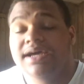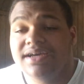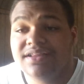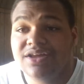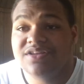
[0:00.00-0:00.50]

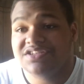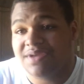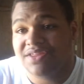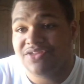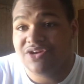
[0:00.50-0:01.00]
Hello, this is
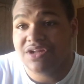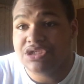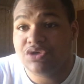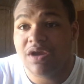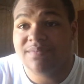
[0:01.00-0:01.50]
my third
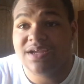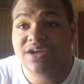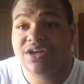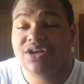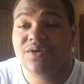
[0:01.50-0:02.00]
intro. I'm not
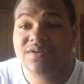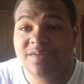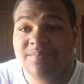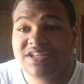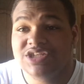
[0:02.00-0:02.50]
going to go
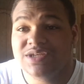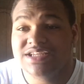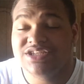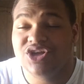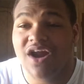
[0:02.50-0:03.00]
deep into
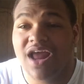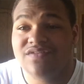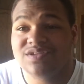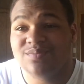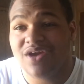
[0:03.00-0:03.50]
this. You're going to have
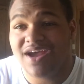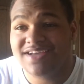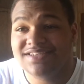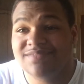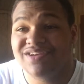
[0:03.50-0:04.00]
a
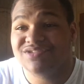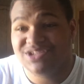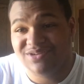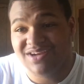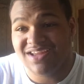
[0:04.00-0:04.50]
surprise in about
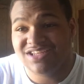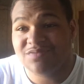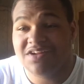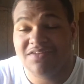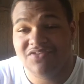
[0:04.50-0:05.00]
2 days
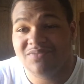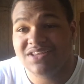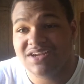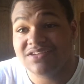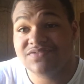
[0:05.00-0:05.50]
when I film
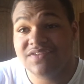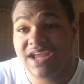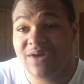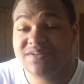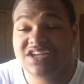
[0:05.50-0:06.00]
the next
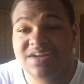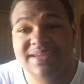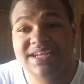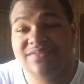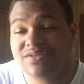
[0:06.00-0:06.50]
video. It's going to
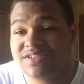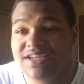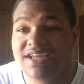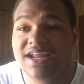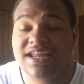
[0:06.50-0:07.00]
be a different
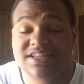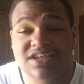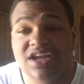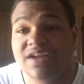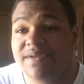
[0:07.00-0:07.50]
scene and it's
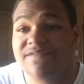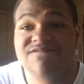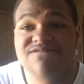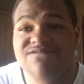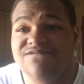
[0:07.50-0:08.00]
going to be
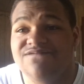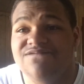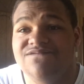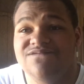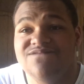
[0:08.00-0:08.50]

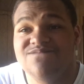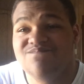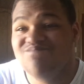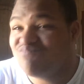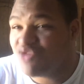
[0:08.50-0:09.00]

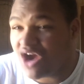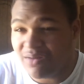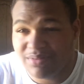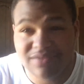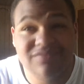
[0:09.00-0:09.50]

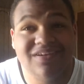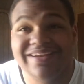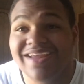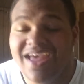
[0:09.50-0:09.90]
probably fun.